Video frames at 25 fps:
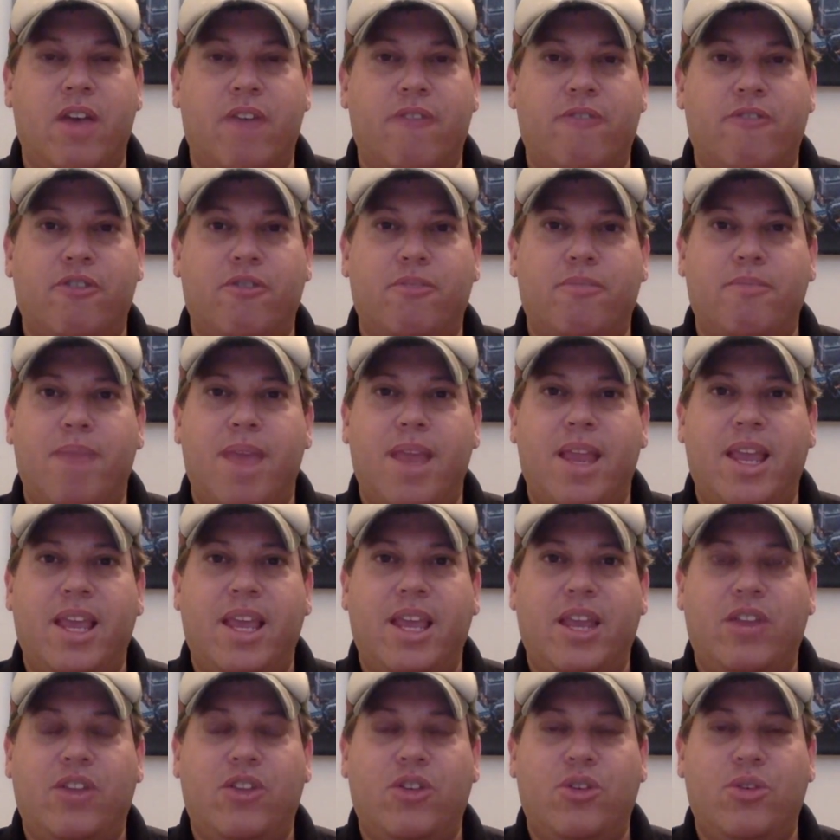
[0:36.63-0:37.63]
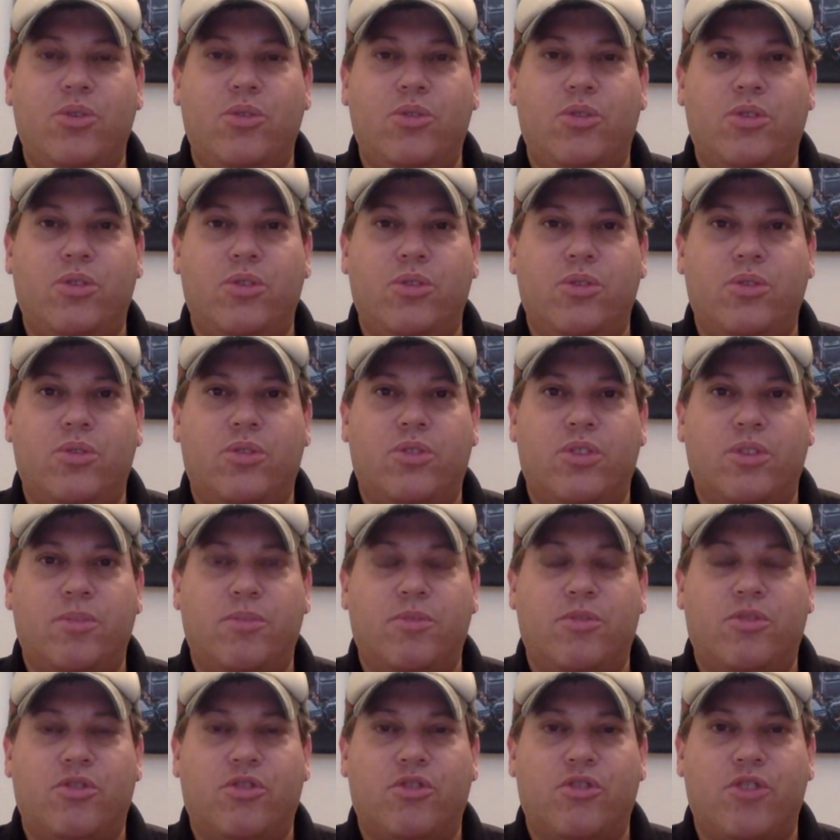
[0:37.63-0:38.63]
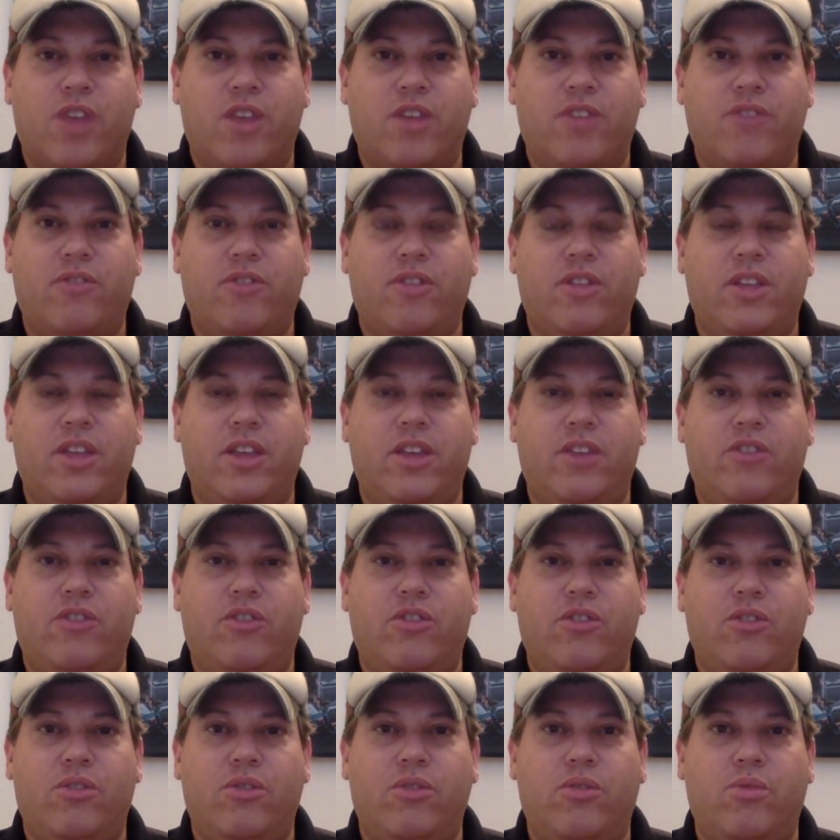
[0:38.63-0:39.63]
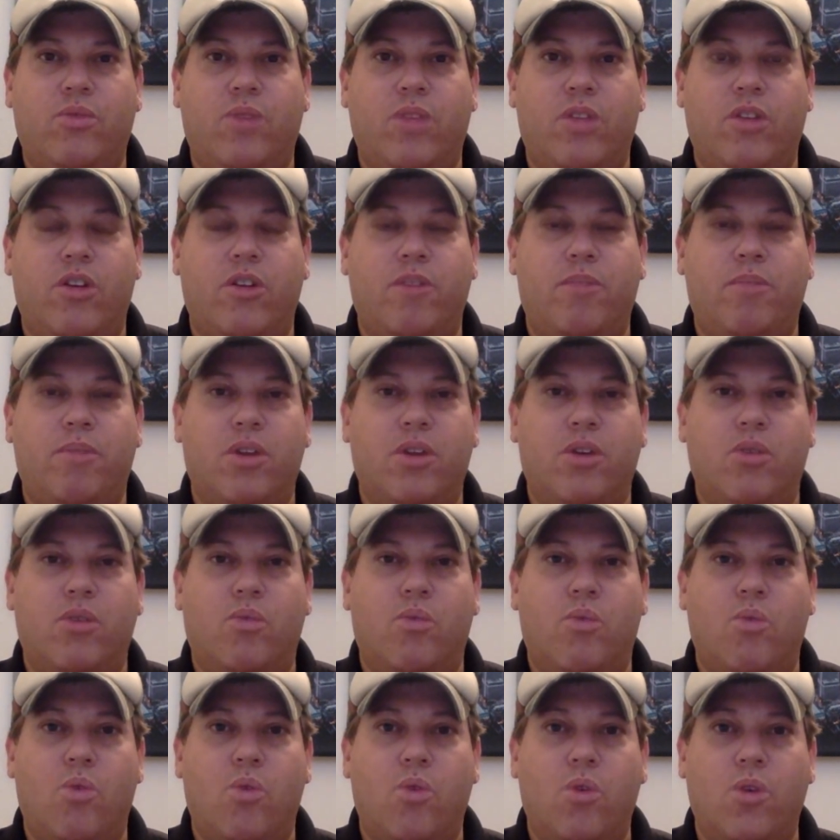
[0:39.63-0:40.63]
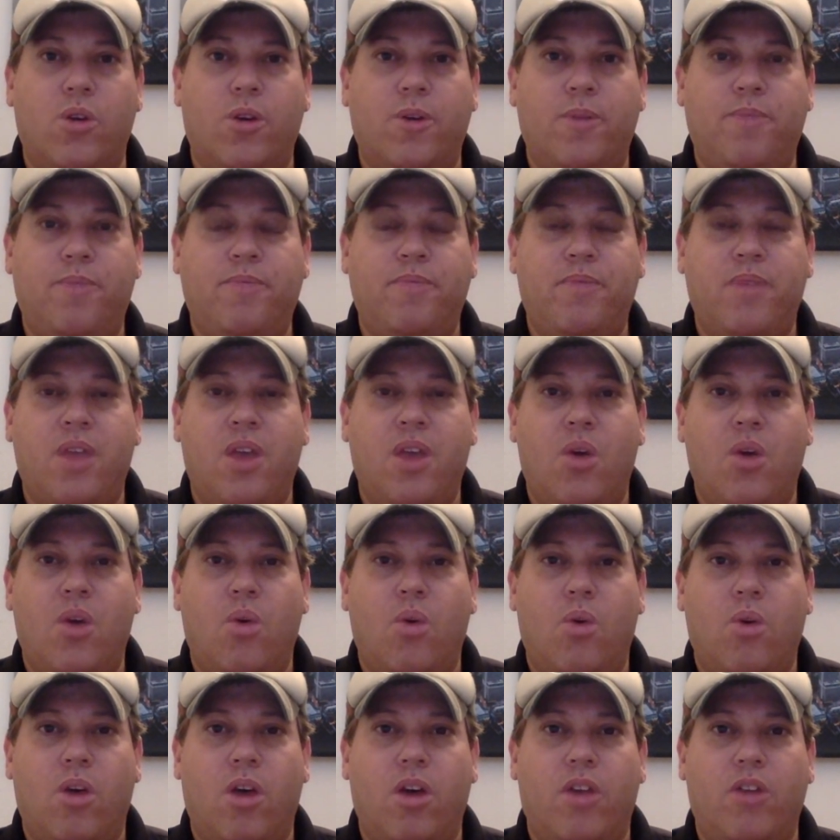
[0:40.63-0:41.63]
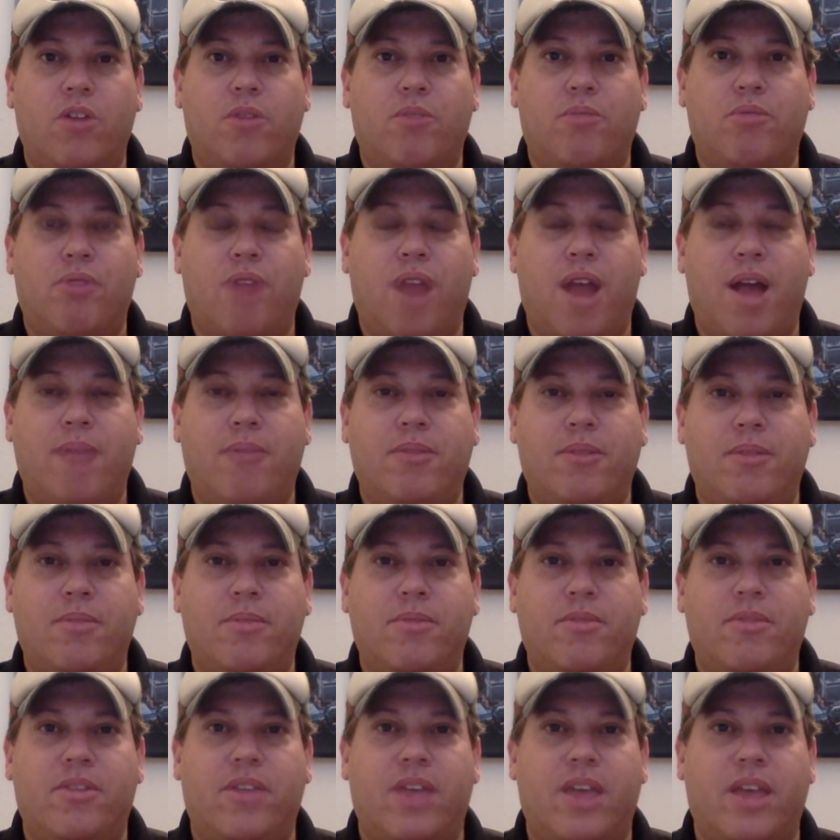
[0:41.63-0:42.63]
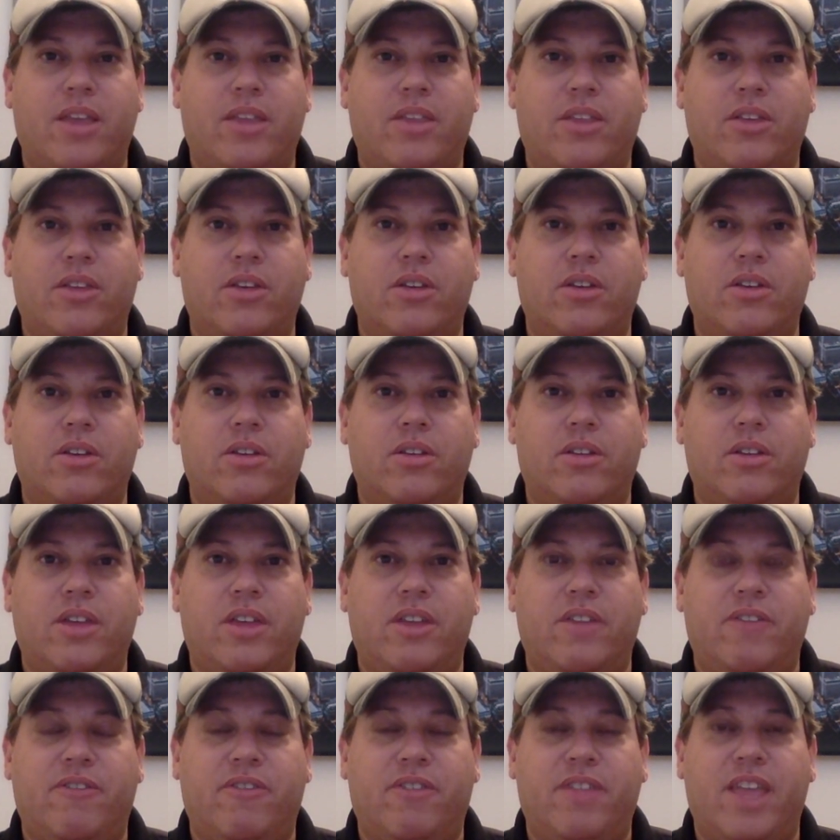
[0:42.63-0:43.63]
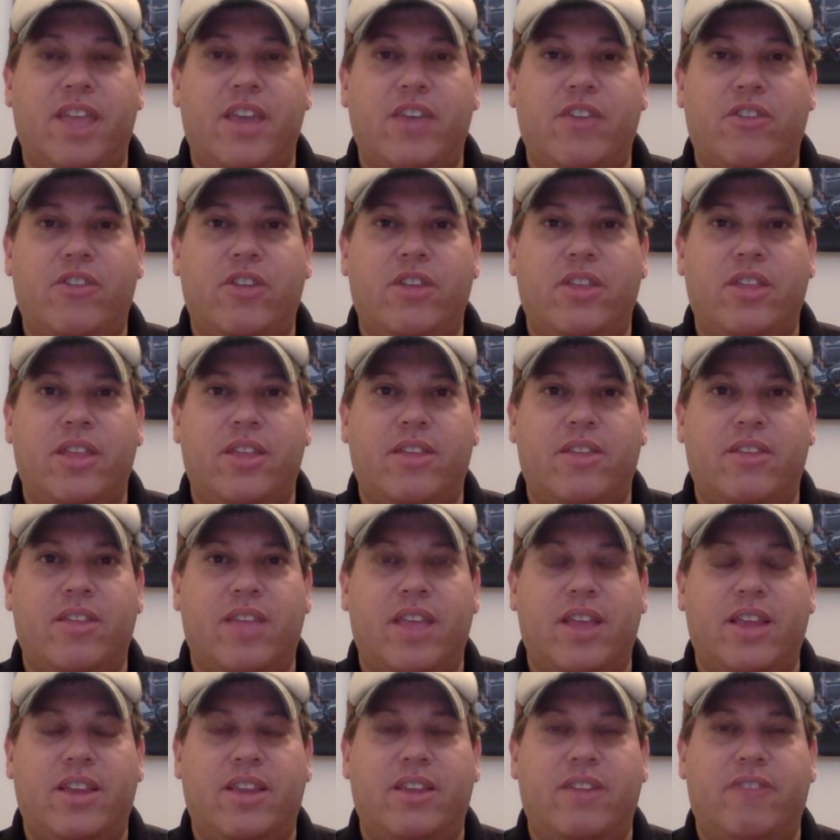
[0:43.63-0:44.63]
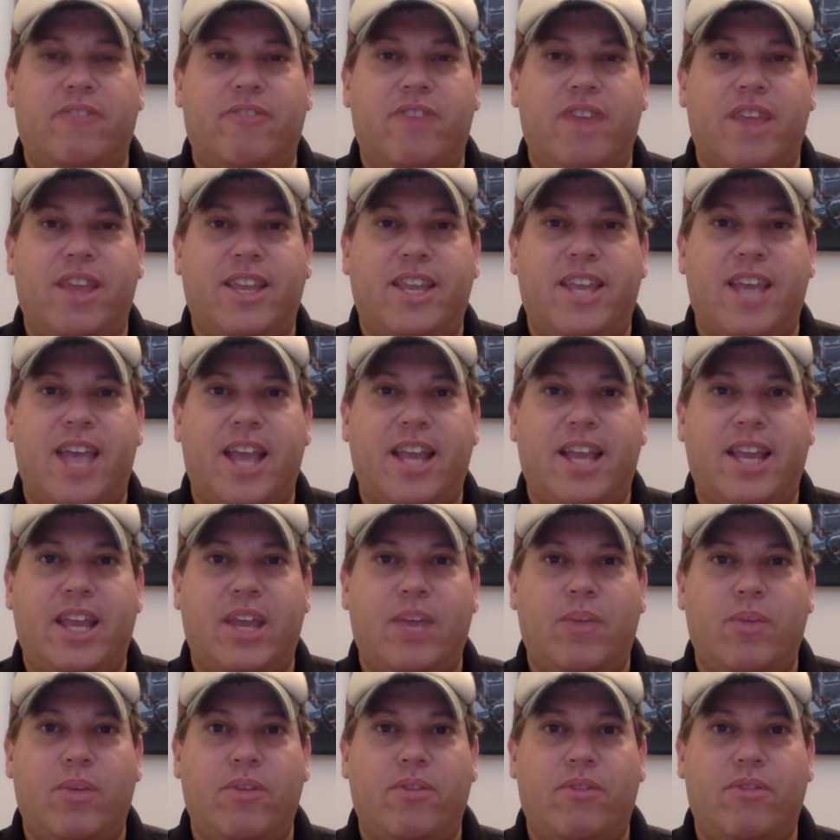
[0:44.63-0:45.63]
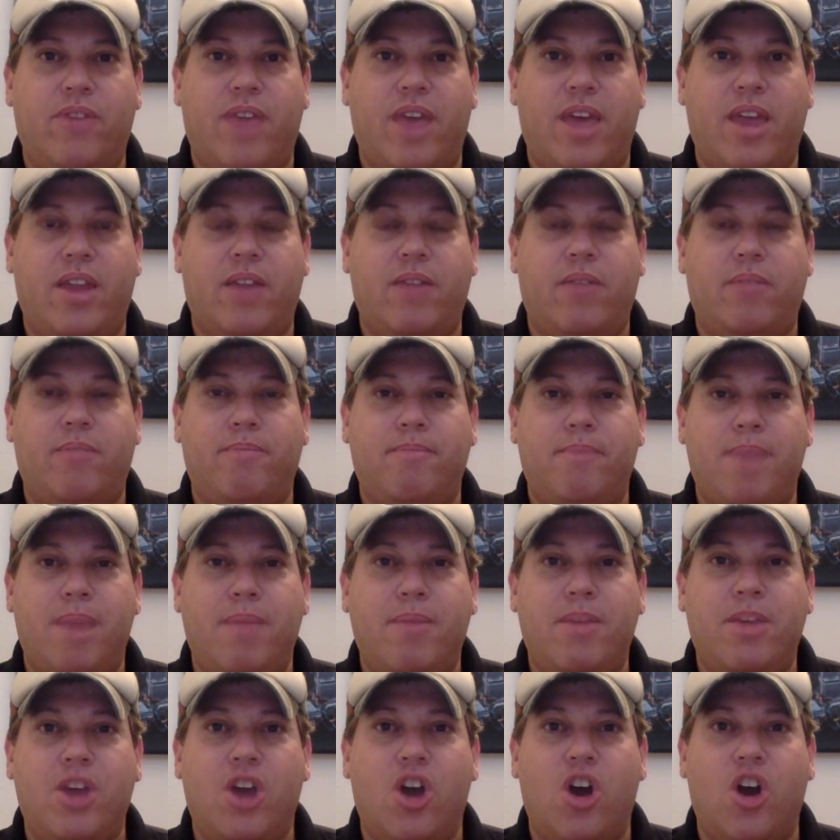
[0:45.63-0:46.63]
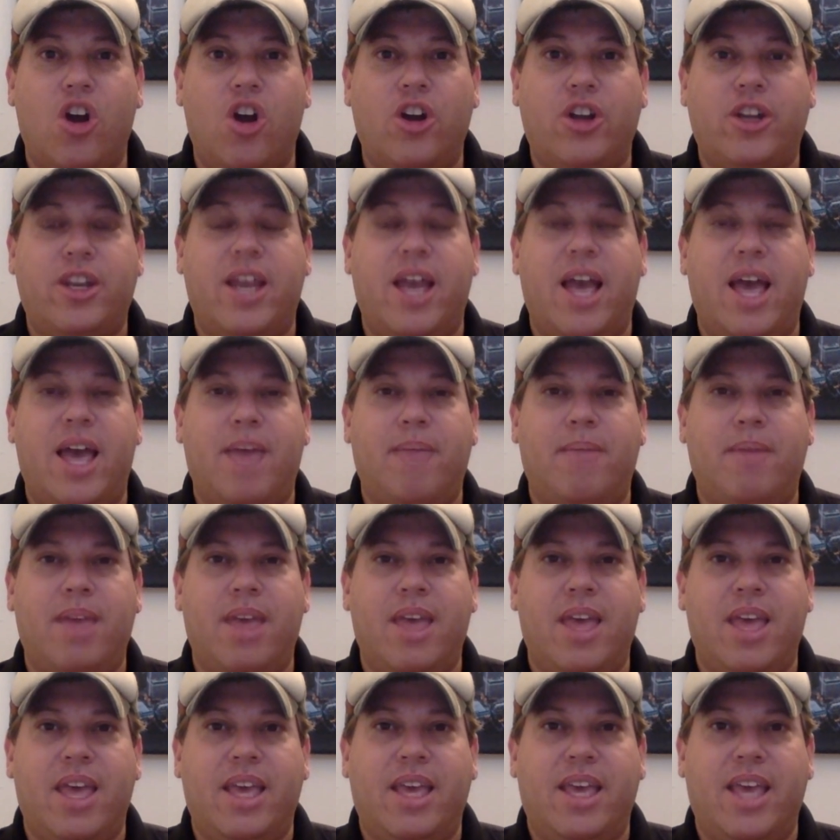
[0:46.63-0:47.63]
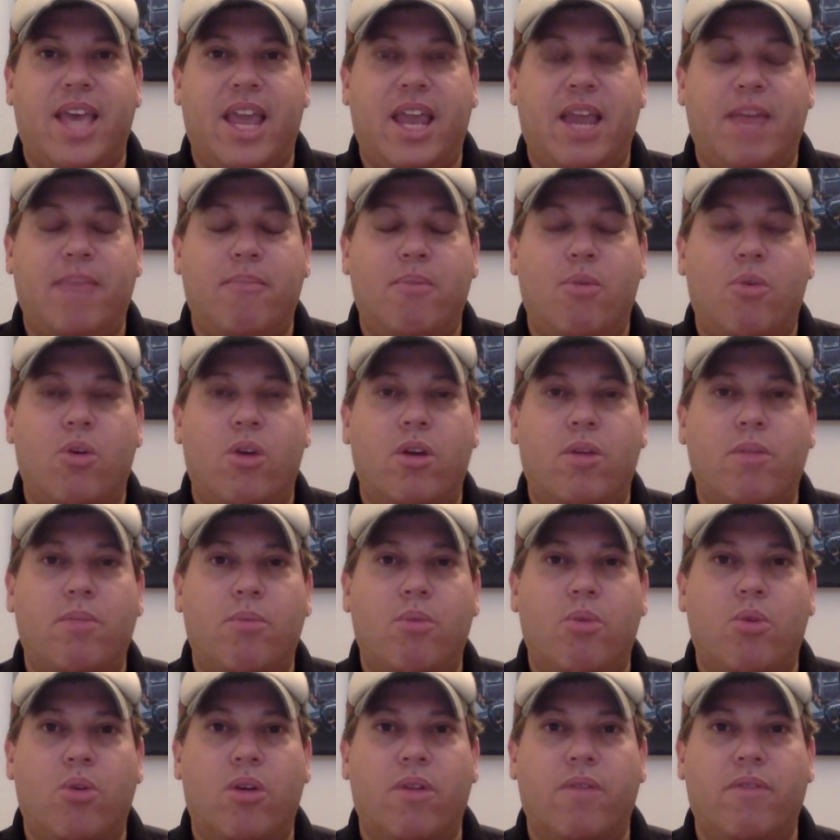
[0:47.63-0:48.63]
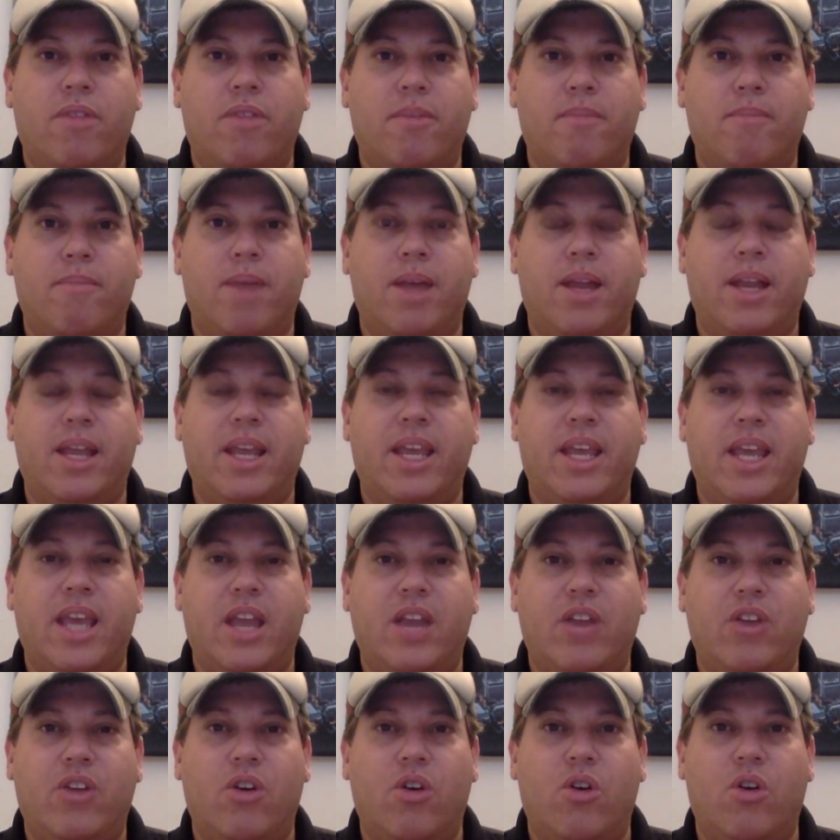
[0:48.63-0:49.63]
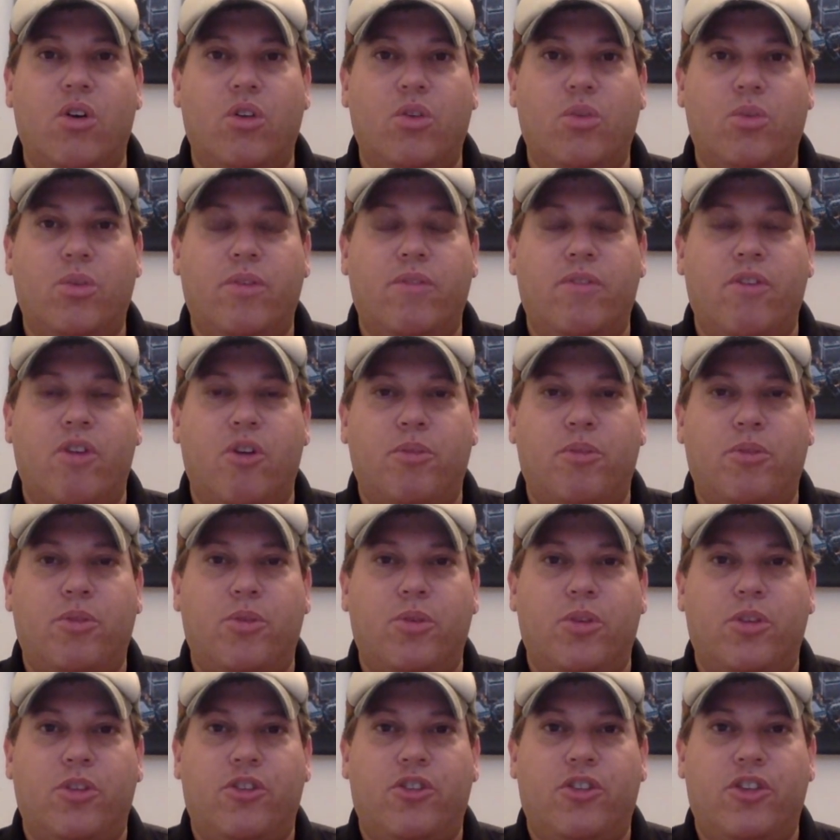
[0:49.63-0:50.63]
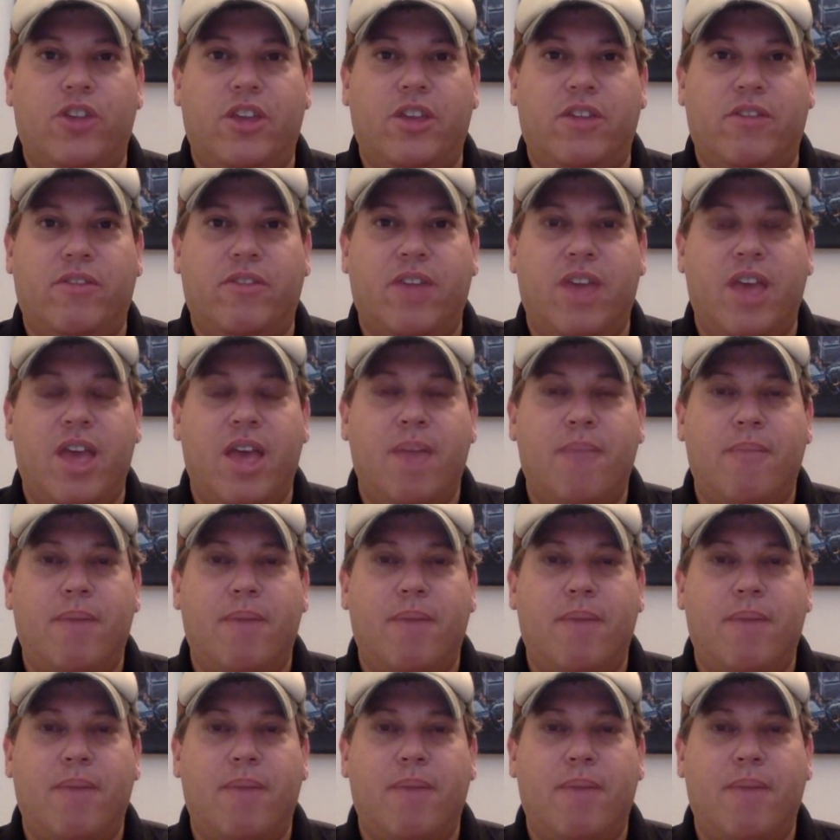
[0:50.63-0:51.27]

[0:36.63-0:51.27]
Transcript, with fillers: For many, due to some stressful issues, whether it be a war, or other problems like the inflation that's led to Fed tightening, we've had maybe a hard time getting more and more of the money and goals we've hoped to achieve.